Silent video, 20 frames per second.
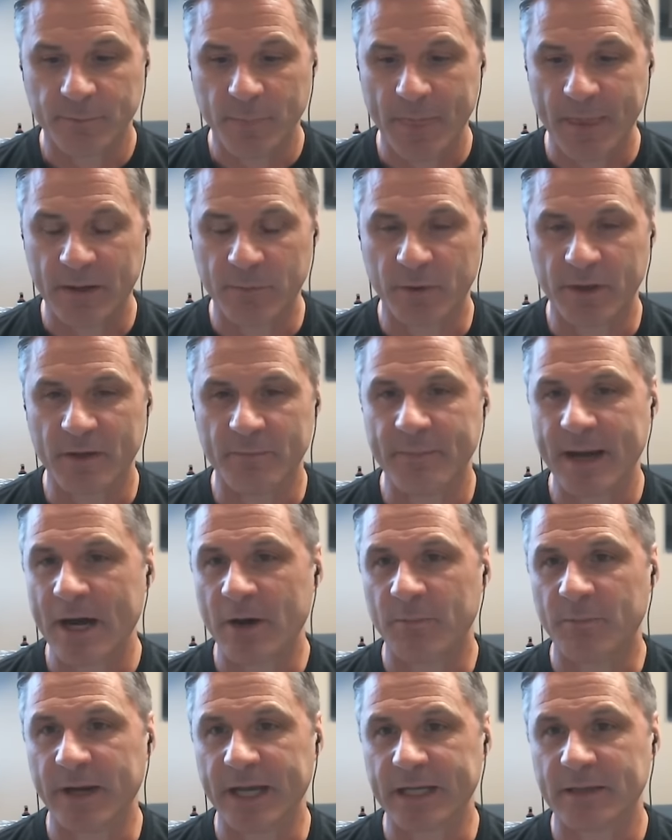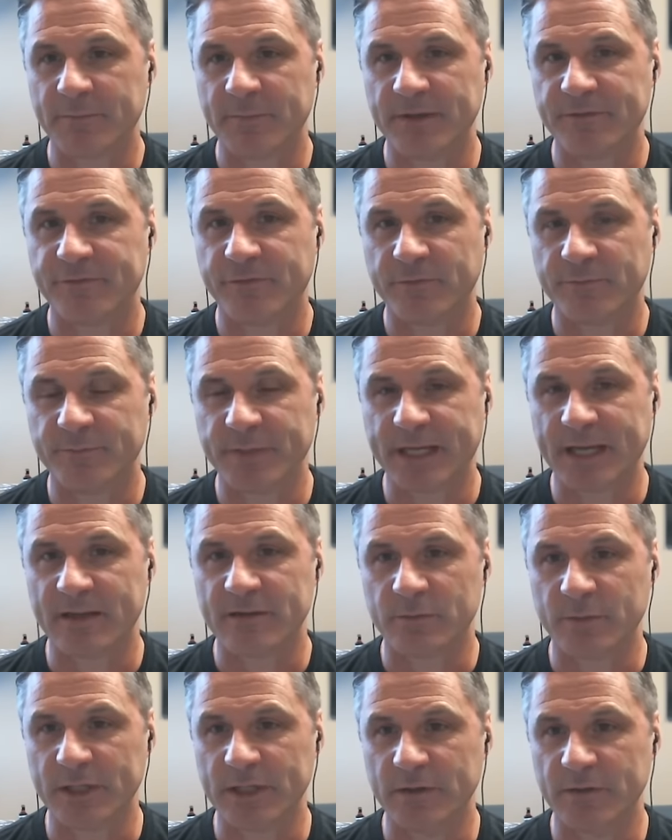And with a mountain bike, bef- because
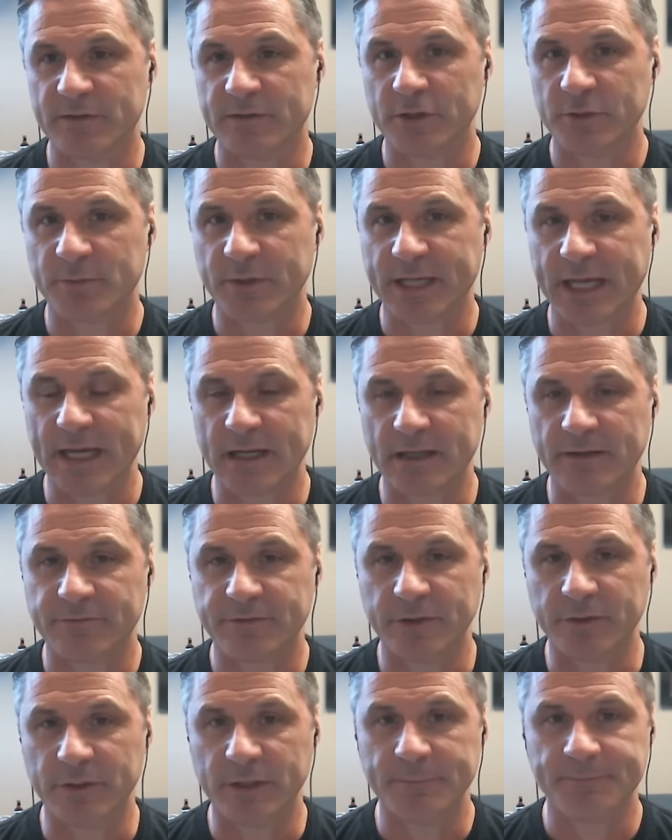we use lubricating fluid,